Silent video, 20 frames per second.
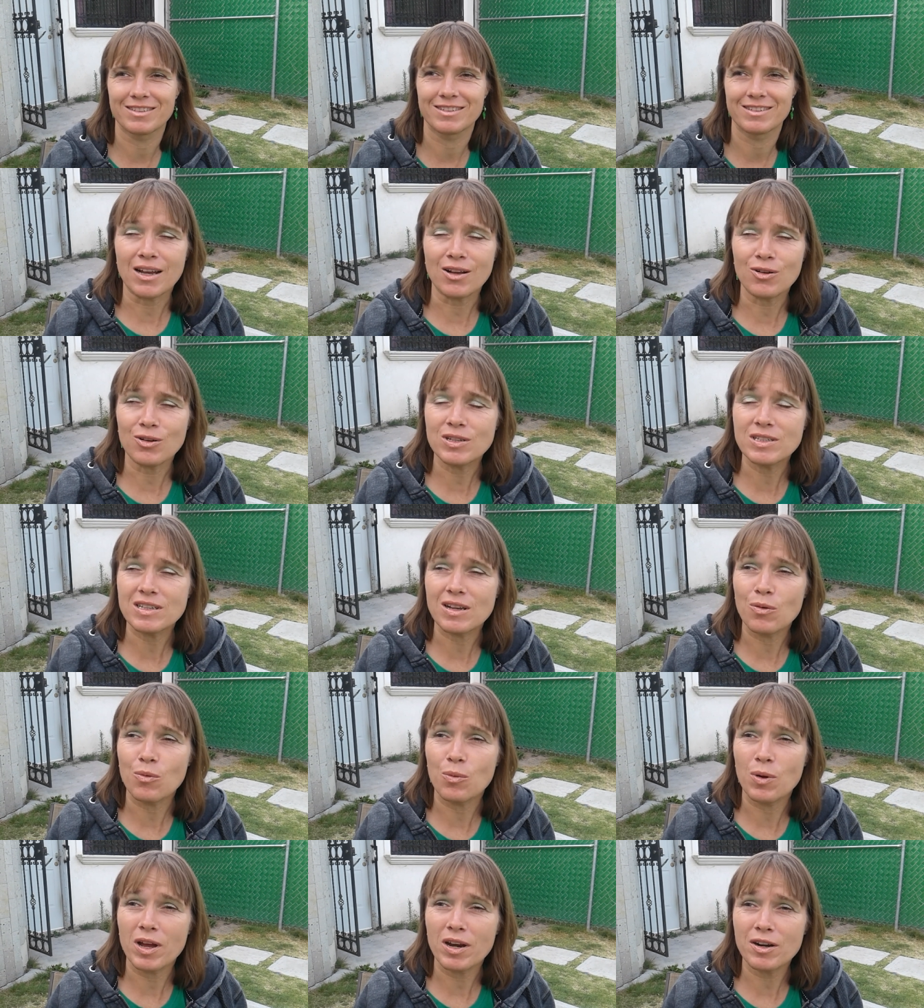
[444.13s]
Taco is
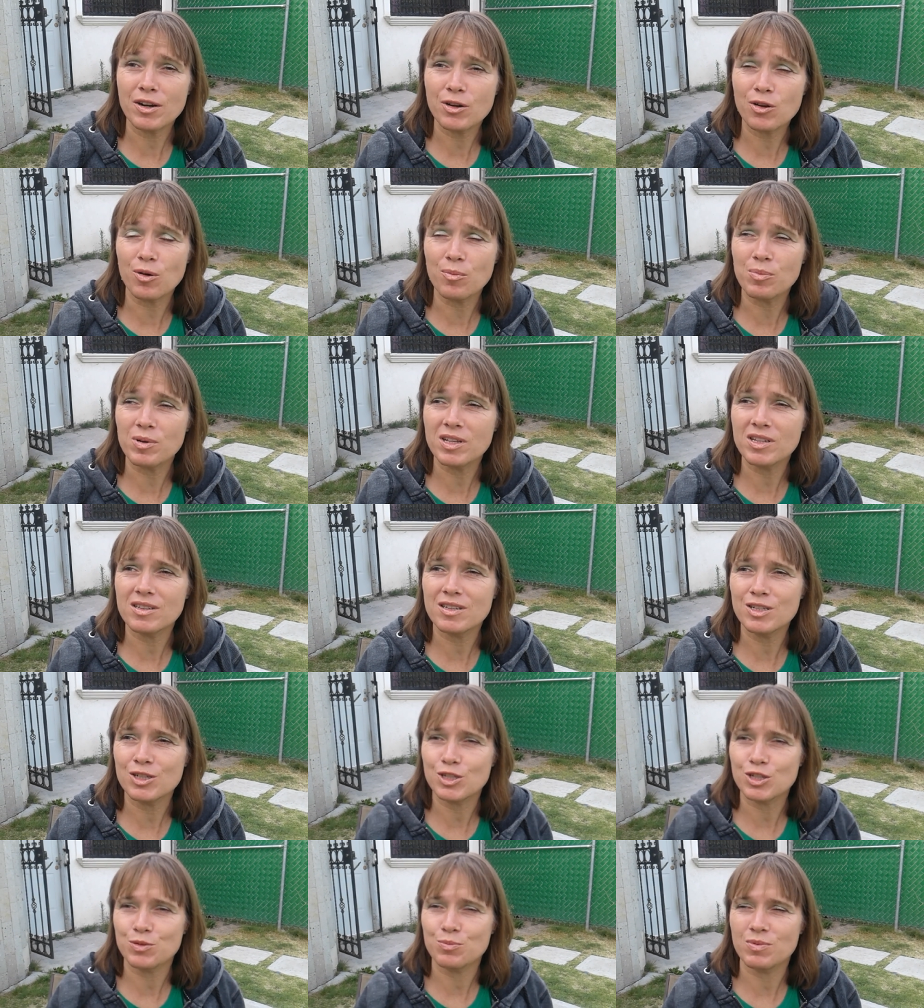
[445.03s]
a very complete
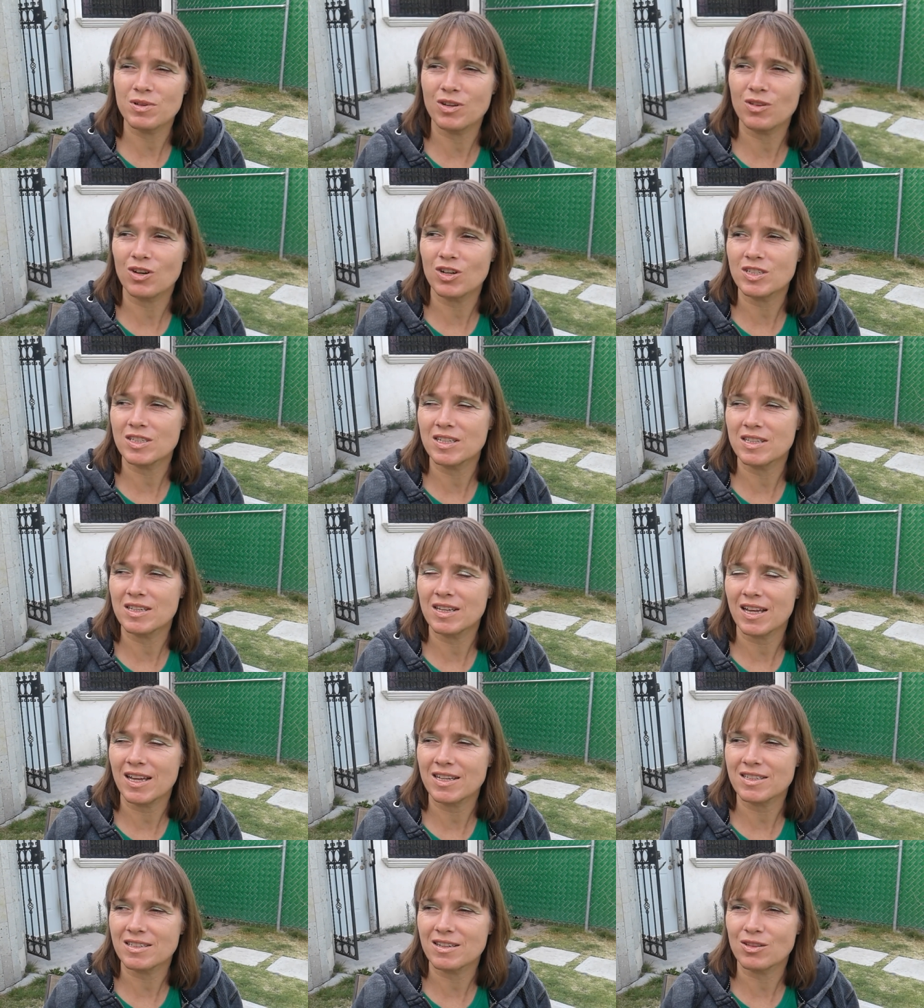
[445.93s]
dish because it
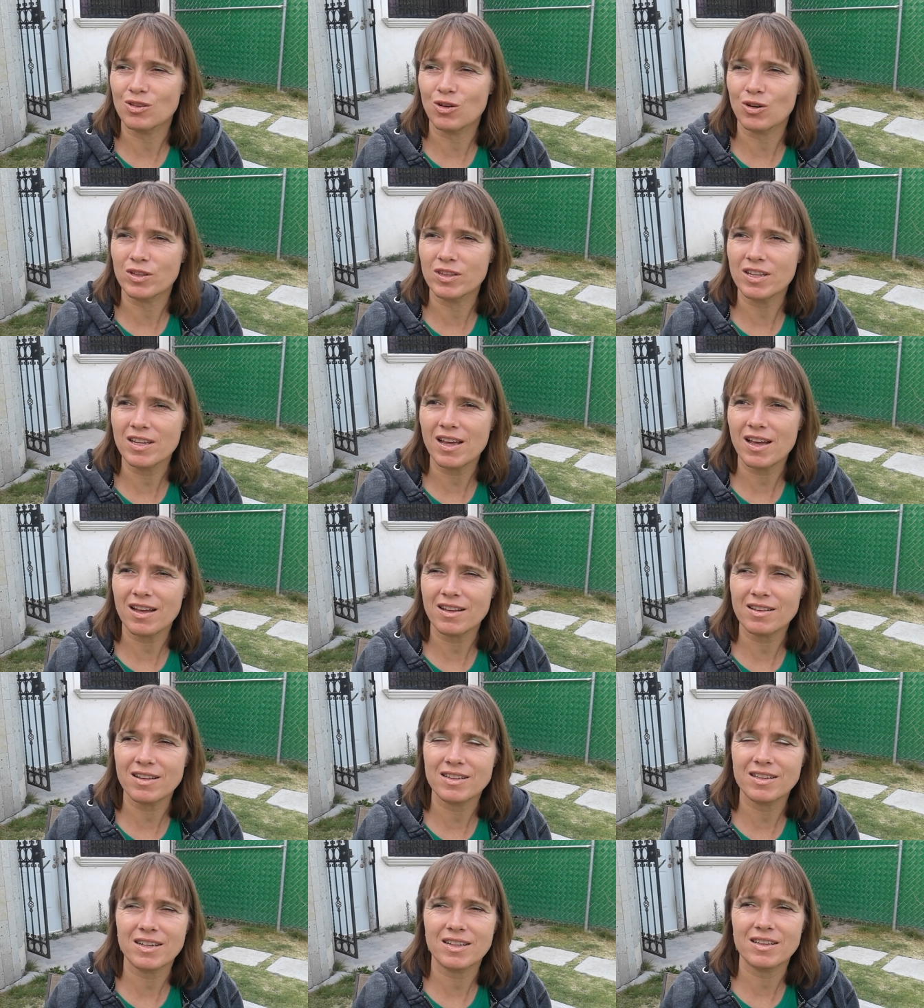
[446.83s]
has a
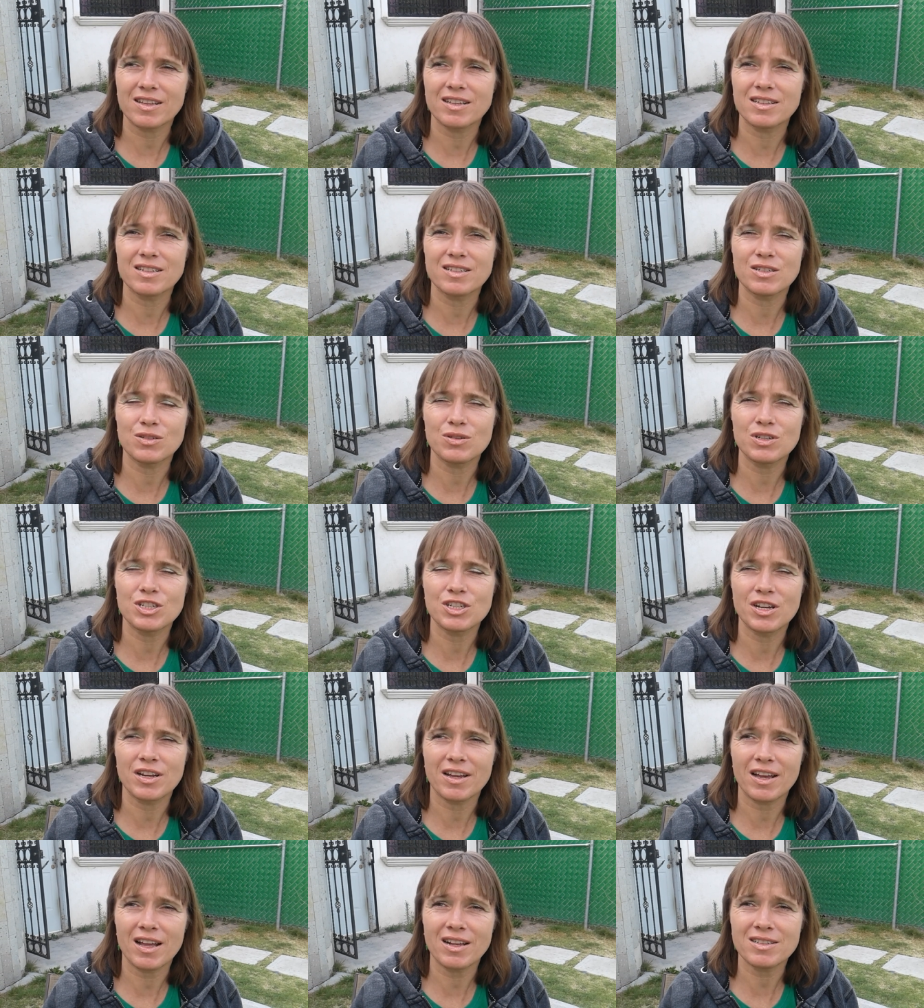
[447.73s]
tortilla that is rich
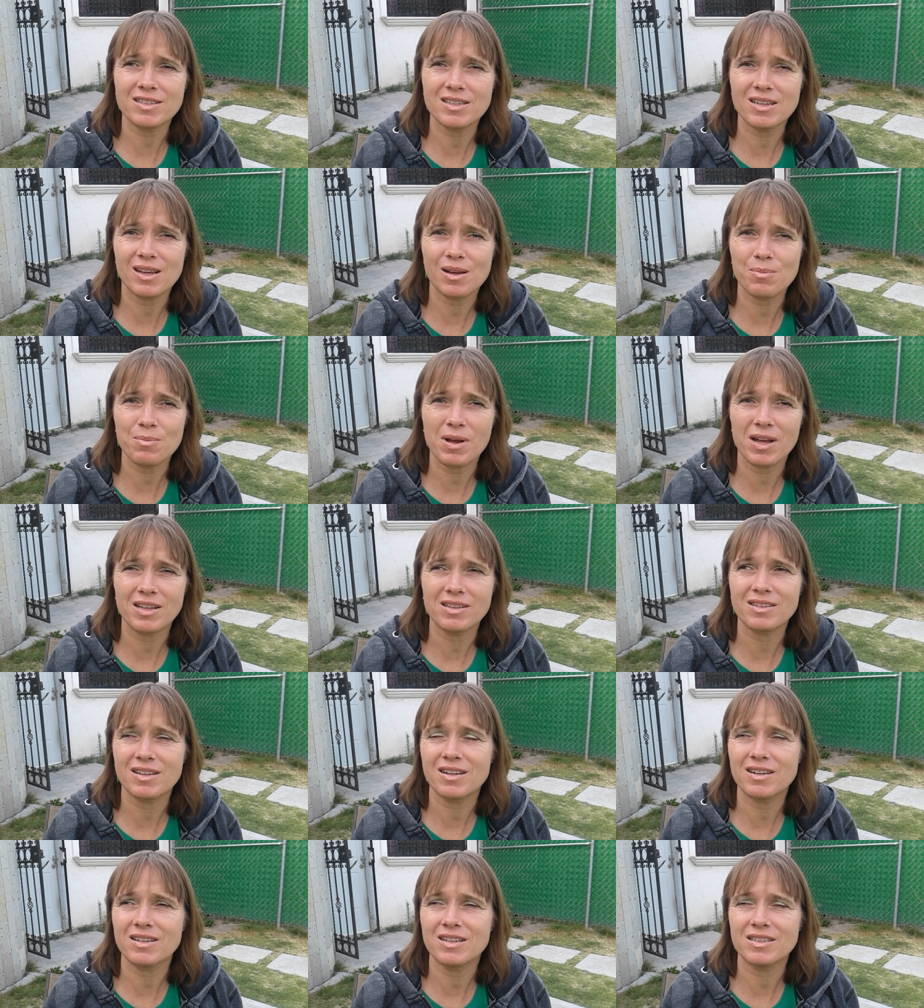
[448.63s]
in calcium,
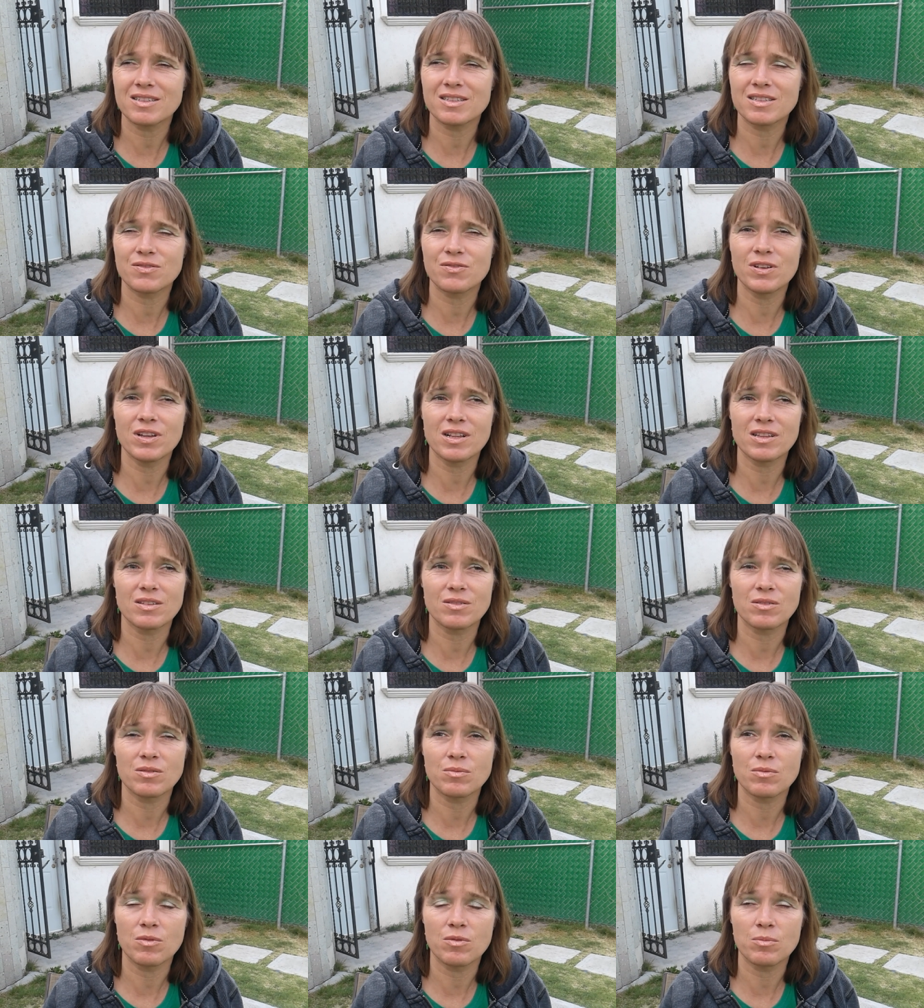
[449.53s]
and then it's
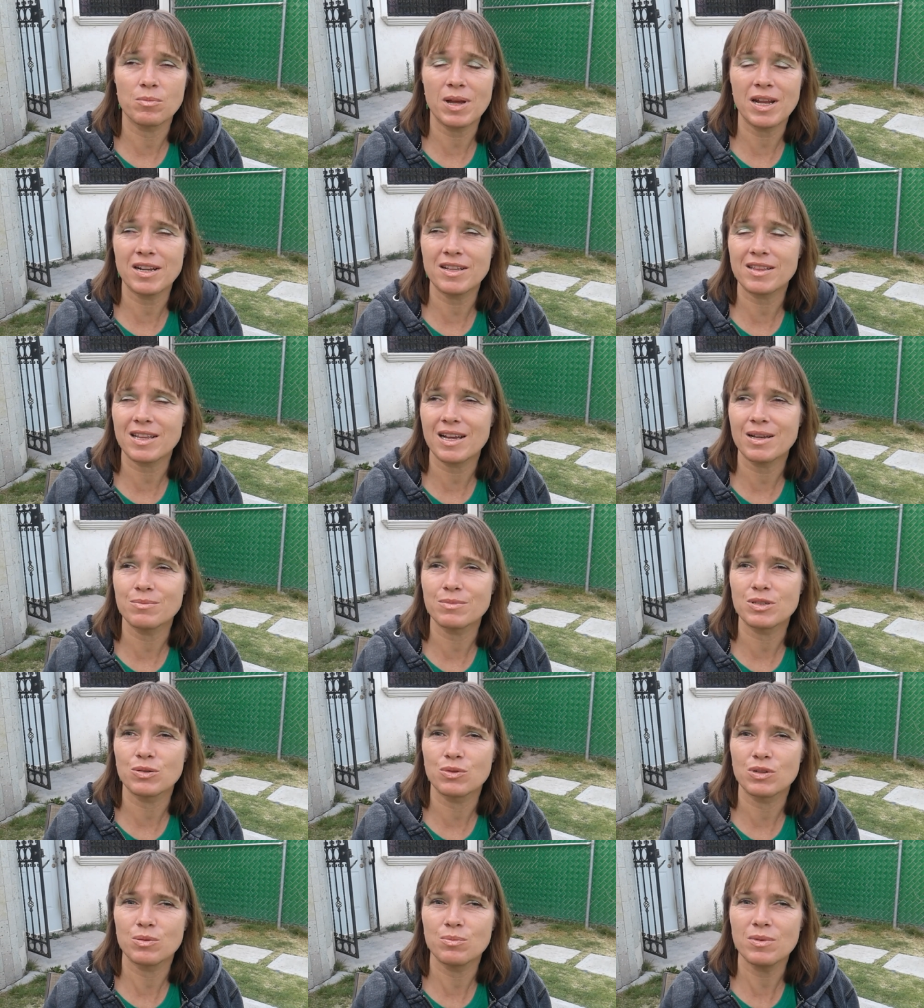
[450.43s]
filled many
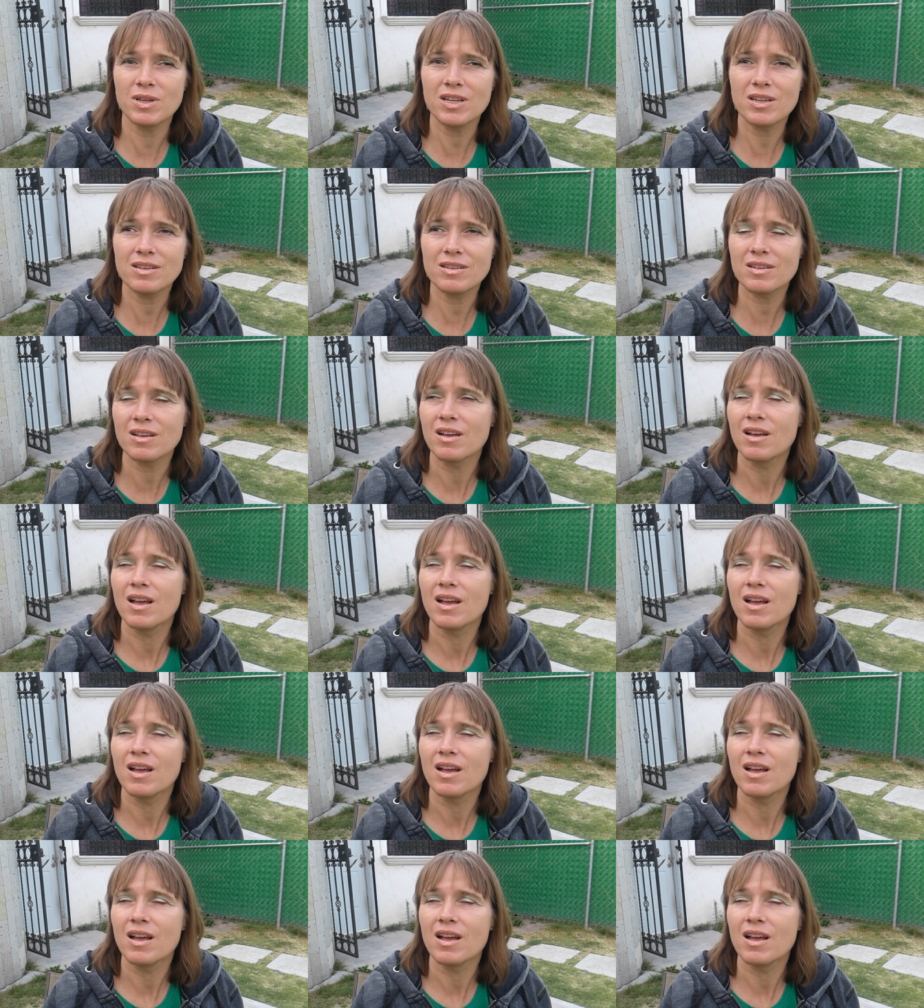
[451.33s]
times with meat.